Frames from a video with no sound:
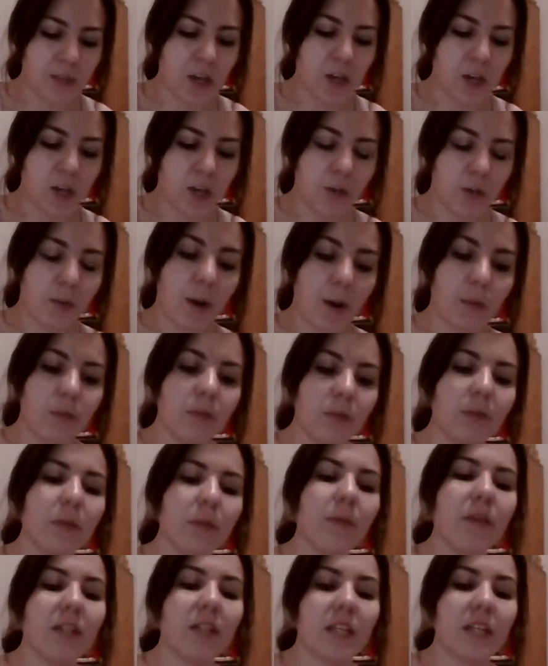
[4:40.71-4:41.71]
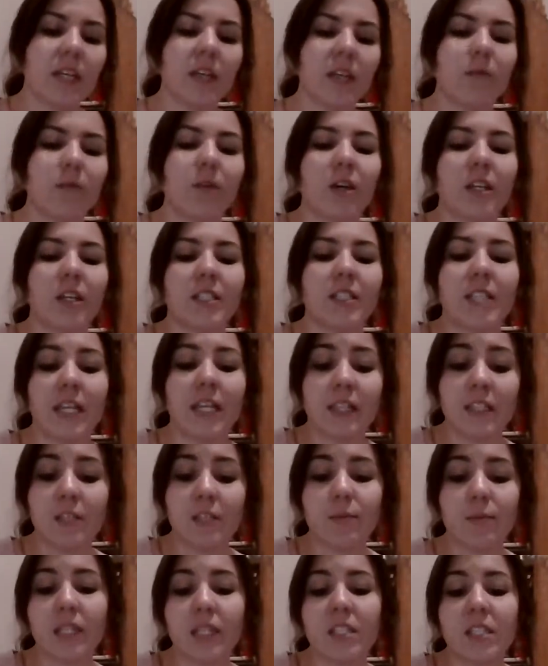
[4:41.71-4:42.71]
You'll probably be thinking we gotta take these
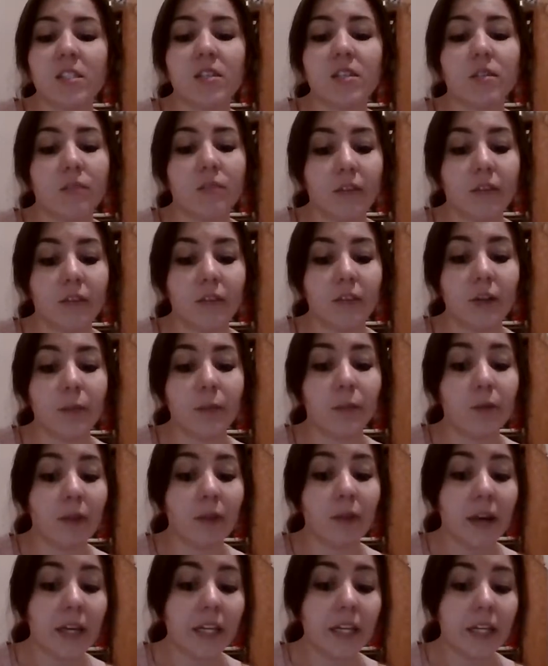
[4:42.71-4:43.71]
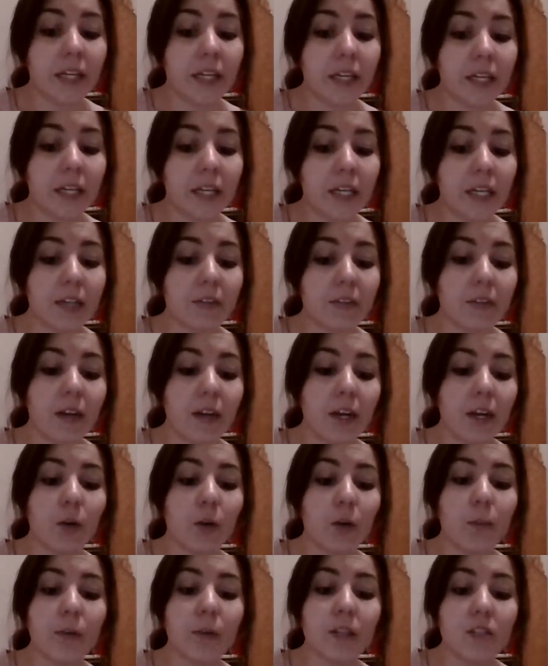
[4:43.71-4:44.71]
plants to the river, but right here, if and I
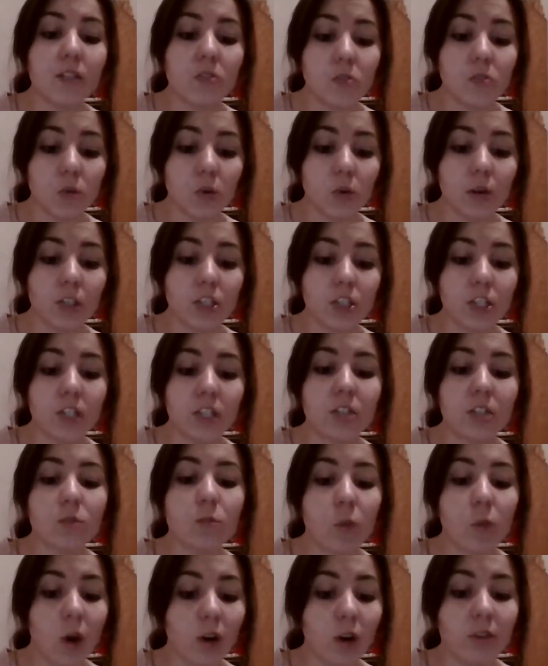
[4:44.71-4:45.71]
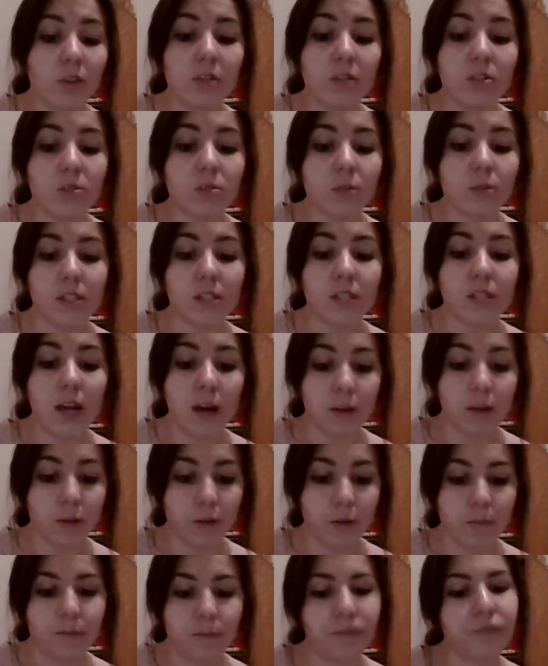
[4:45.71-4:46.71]
open this door, she got water that squirts
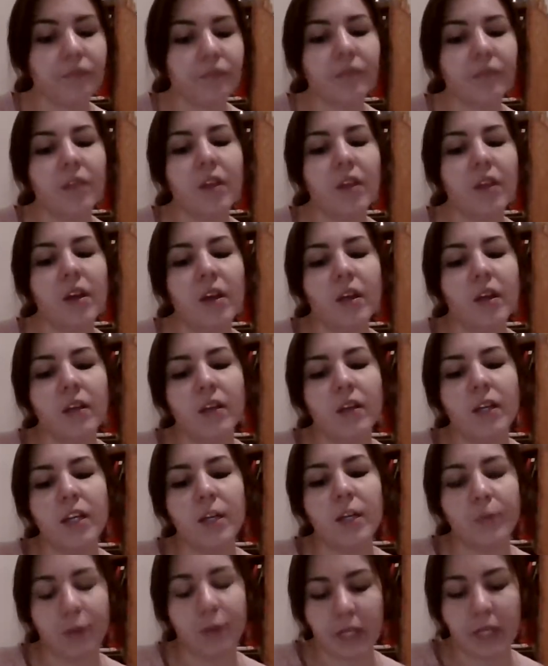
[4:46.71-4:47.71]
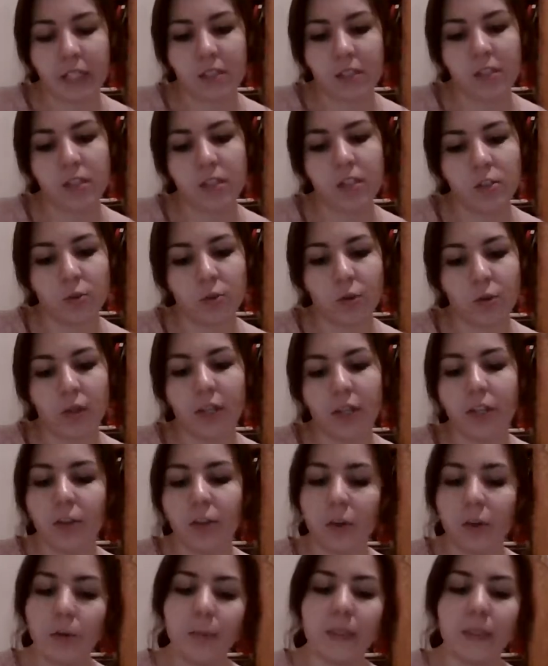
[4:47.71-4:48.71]
out." He pranced to the door and
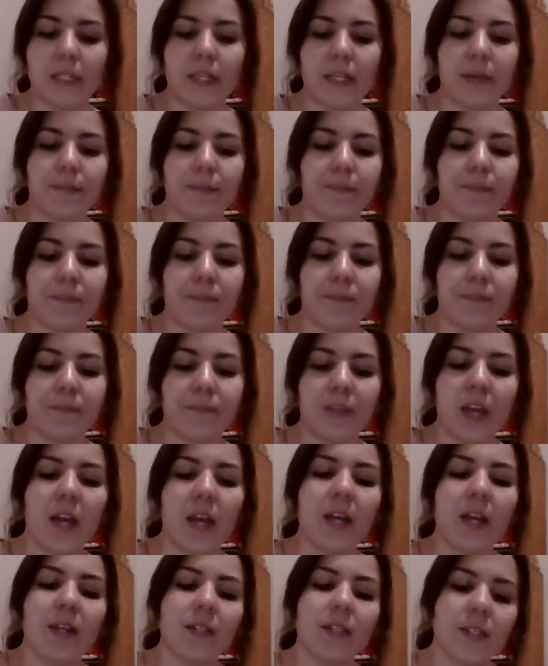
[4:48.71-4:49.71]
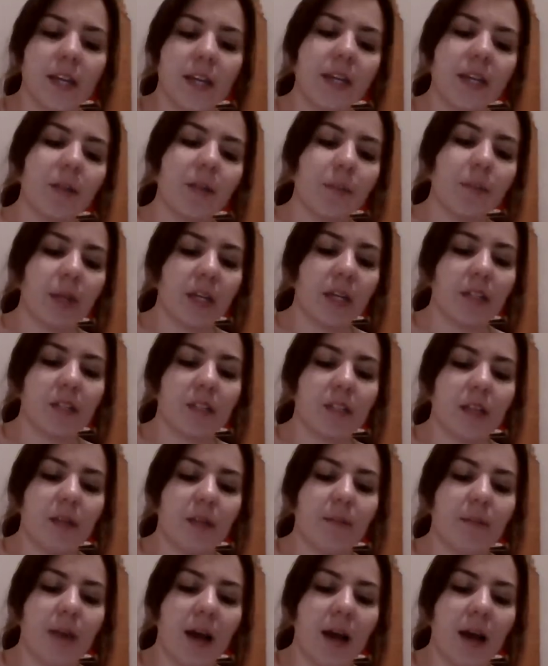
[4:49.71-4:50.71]
opened it. "Take the plants
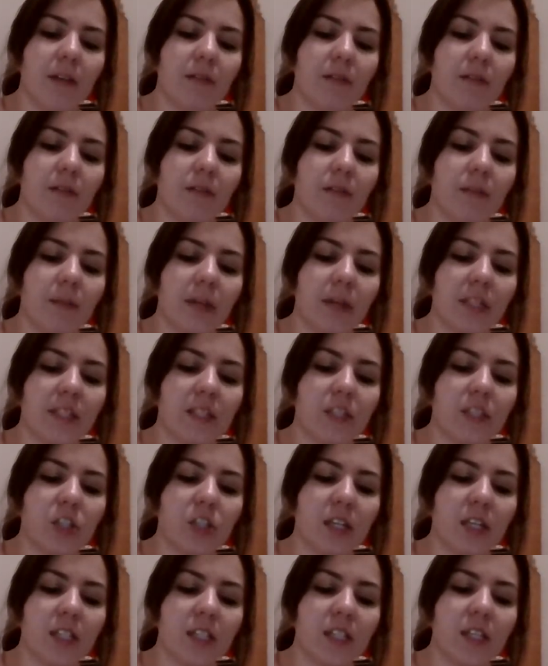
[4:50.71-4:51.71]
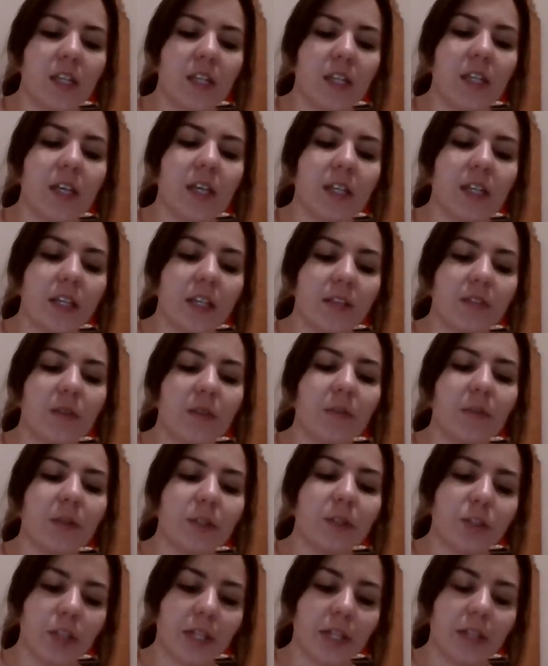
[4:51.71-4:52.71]
then, Matt," the man suggested, "and give them their
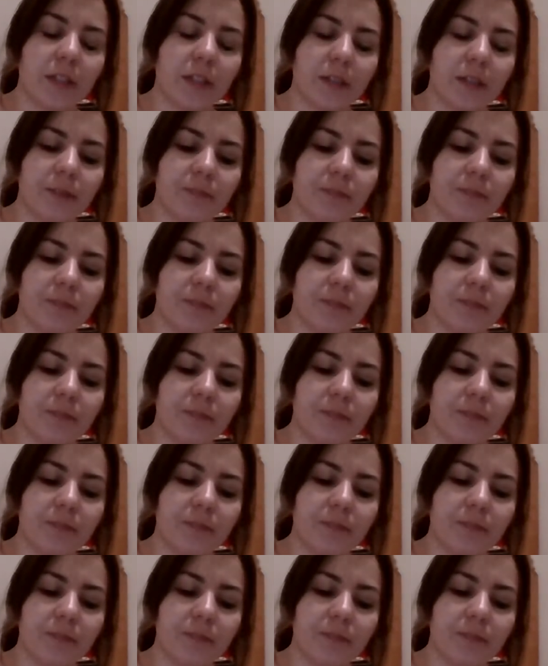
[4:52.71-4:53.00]
drink."